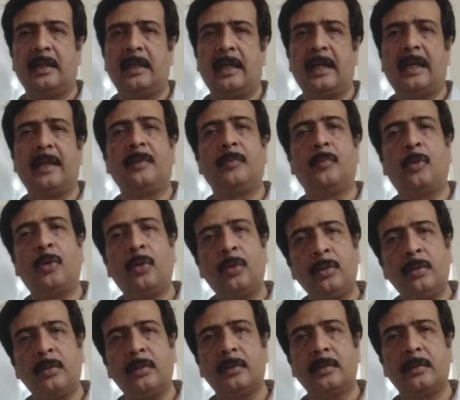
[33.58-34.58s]
and
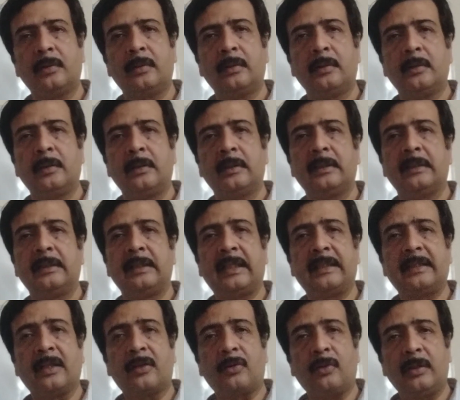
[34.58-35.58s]
more than
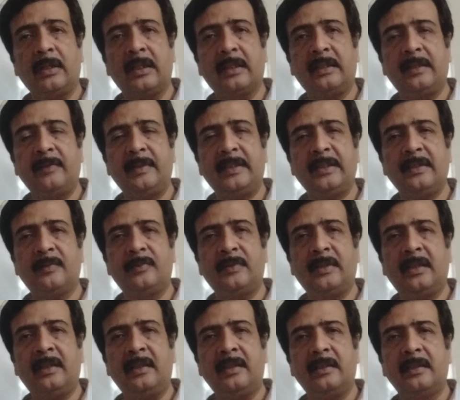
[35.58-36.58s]
the conductivity of
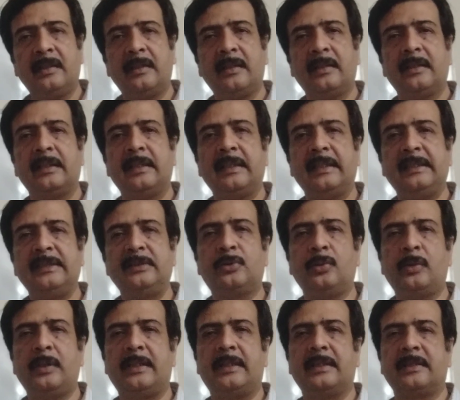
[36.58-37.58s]
the
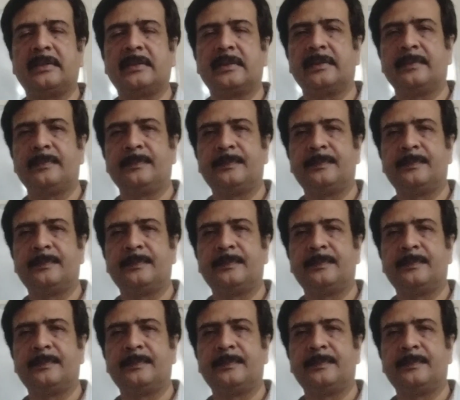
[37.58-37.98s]
insulators.